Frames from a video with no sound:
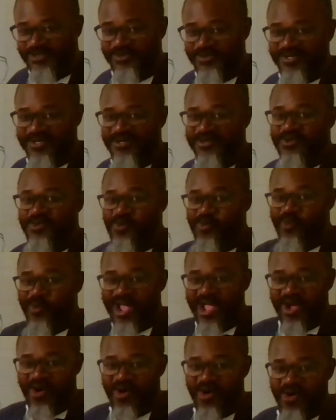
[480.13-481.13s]
Other
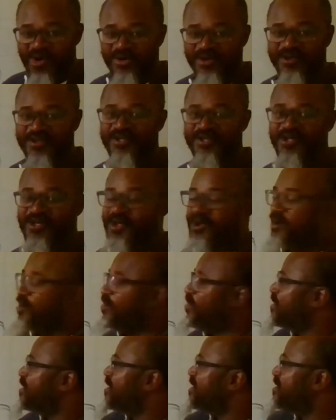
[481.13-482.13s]
than that,
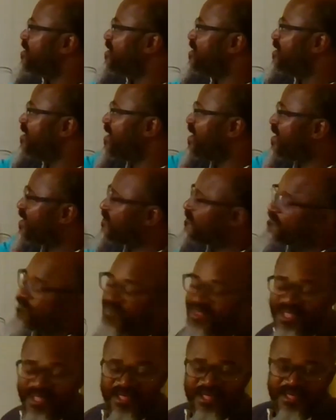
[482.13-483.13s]
many of you
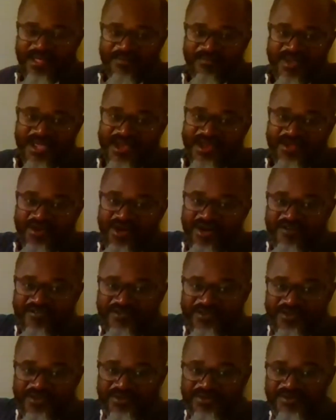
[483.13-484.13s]
already
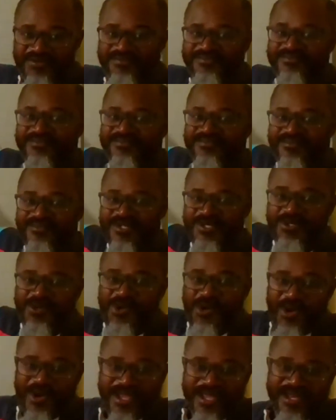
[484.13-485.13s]
have a thumb
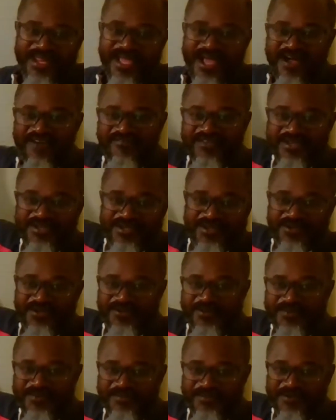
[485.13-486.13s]
up, a
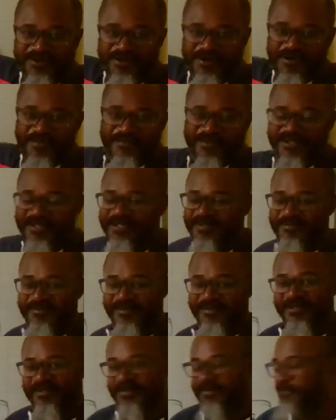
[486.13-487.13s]
big check, you
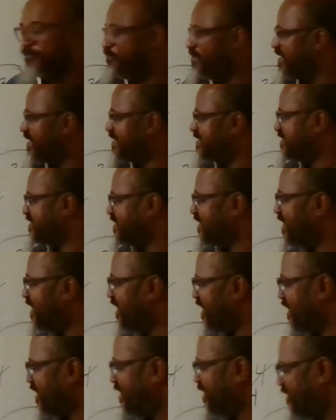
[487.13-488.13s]
have no problem.
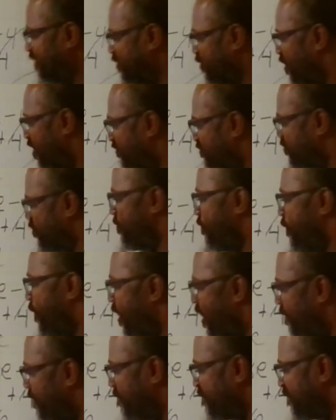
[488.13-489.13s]
Then you
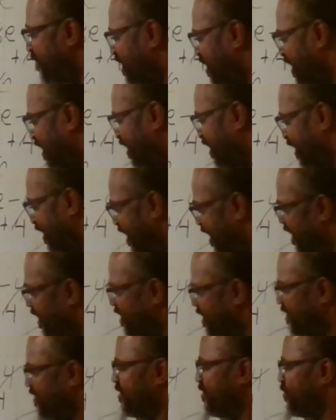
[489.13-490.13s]
are the guys that I will
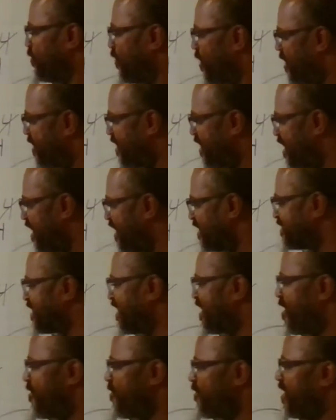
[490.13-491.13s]
not worry
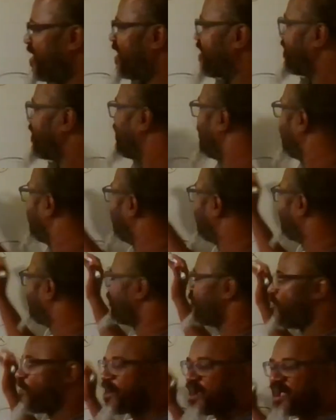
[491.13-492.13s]
about. I will put you
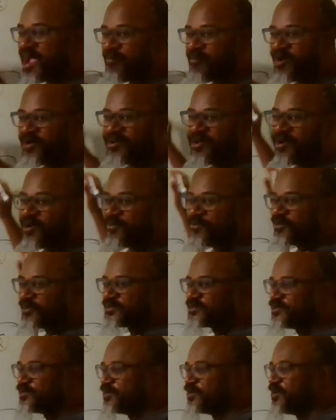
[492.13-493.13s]
on a
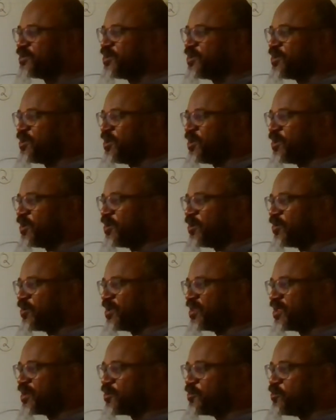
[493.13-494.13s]
group by group class so
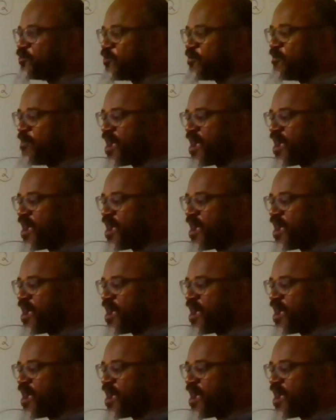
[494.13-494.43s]
you can